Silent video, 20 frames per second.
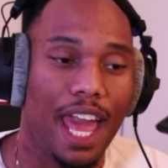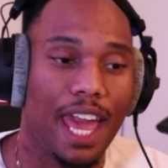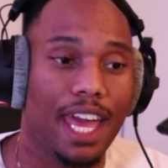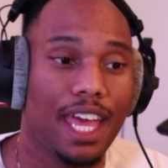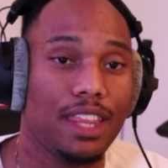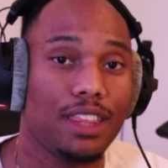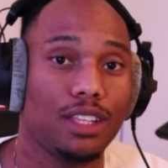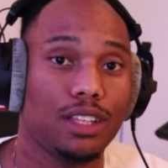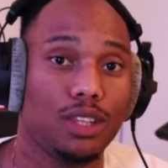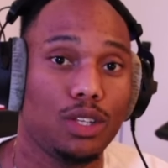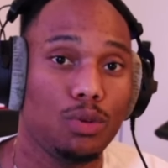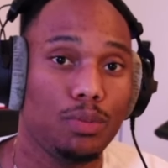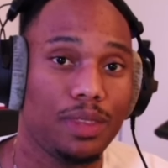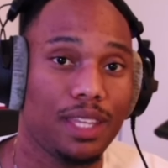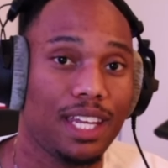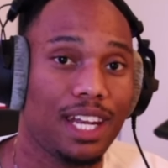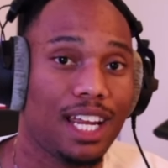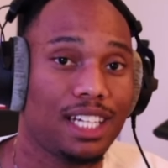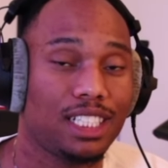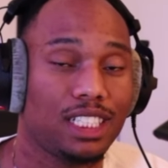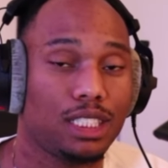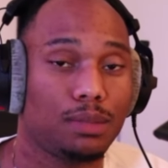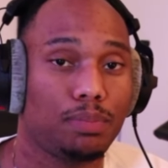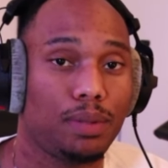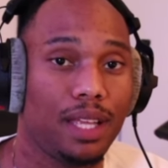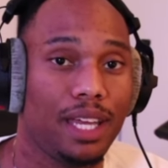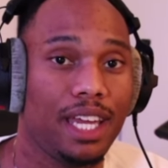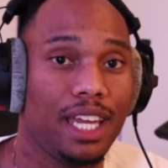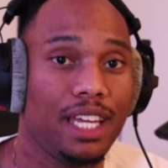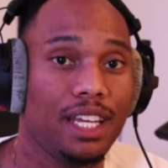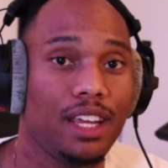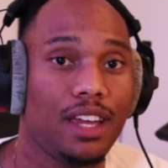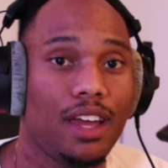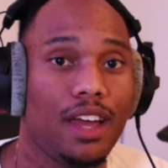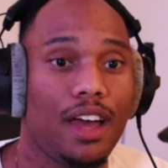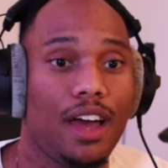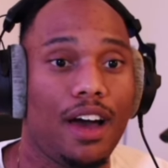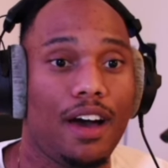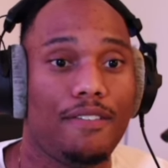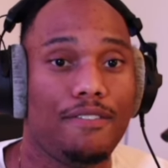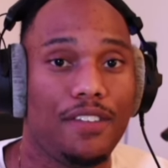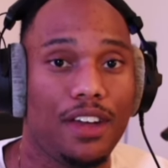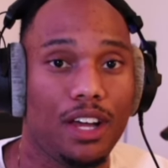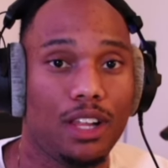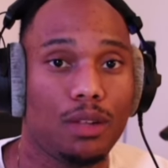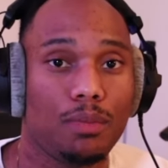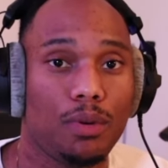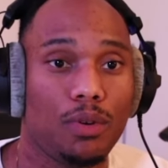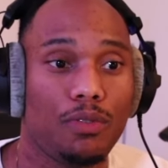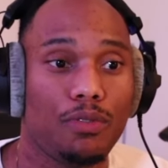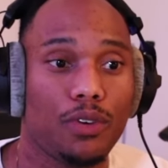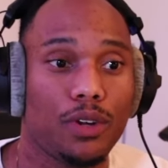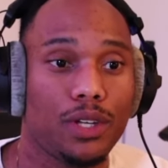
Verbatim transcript: and the loop that I just played available for